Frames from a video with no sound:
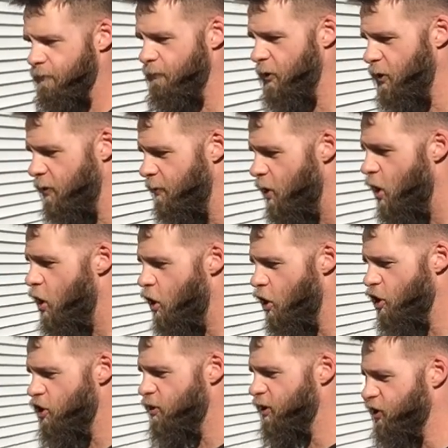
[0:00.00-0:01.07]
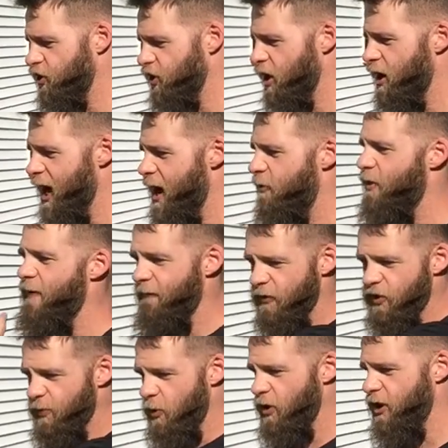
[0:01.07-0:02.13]
Boom. Or you could start high
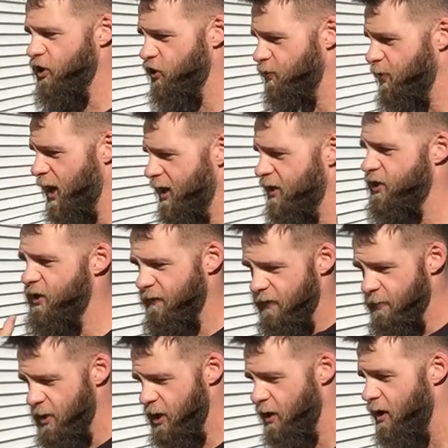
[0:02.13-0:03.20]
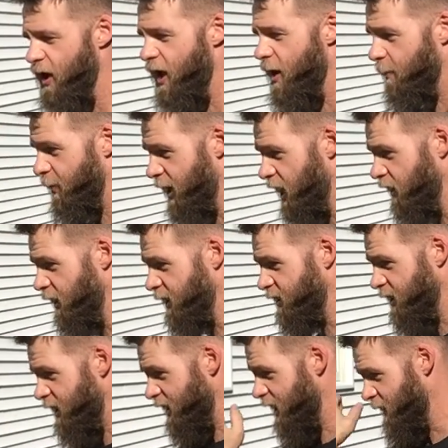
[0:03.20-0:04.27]
reference point and just practice it from here, but I
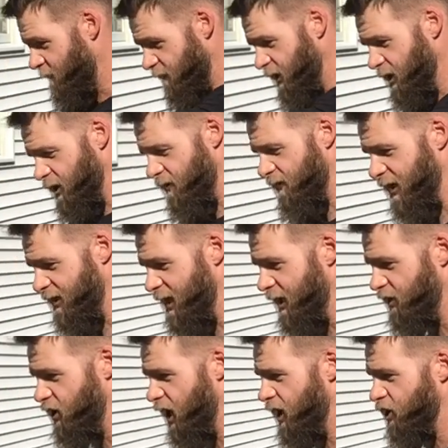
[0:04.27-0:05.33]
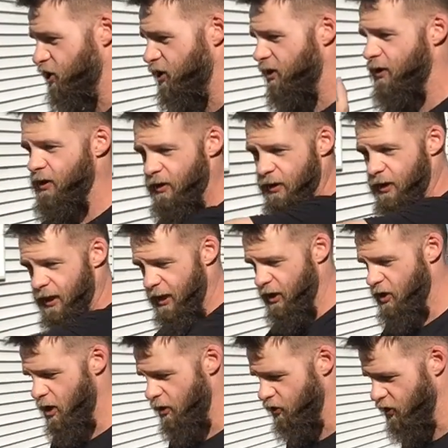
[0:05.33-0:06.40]
like to get that feel of like that touch
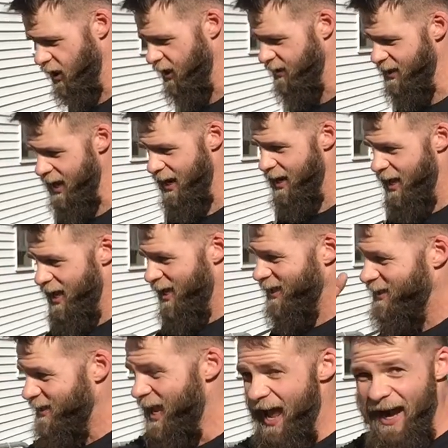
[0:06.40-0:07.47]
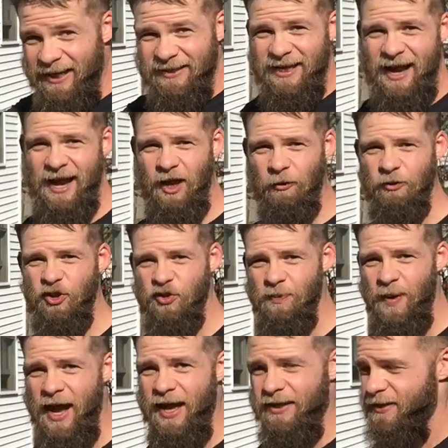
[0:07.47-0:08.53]
and go, so I get that tactile
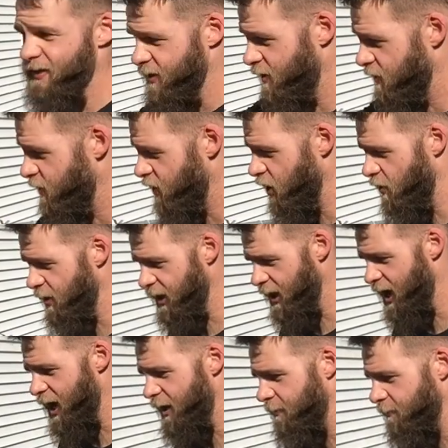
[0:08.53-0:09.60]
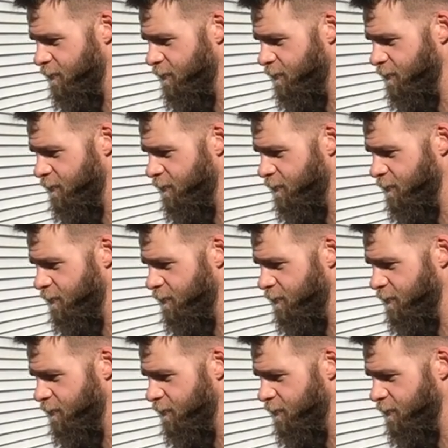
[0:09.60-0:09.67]
response going on.